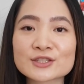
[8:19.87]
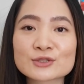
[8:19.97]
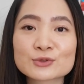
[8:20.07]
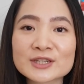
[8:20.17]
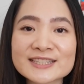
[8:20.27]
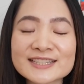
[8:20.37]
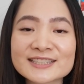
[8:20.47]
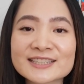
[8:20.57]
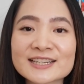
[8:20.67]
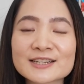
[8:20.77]

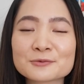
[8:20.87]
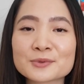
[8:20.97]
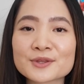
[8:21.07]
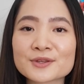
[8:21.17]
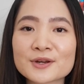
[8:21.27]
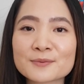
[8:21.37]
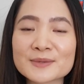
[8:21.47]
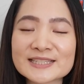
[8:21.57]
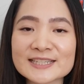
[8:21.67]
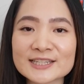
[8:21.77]
storytelling with
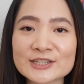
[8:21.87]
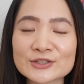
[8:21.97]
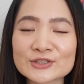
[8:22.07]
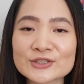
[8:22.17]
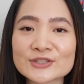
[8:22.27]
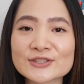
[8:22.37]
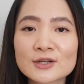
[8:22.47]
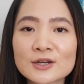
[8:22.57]
amazing characters,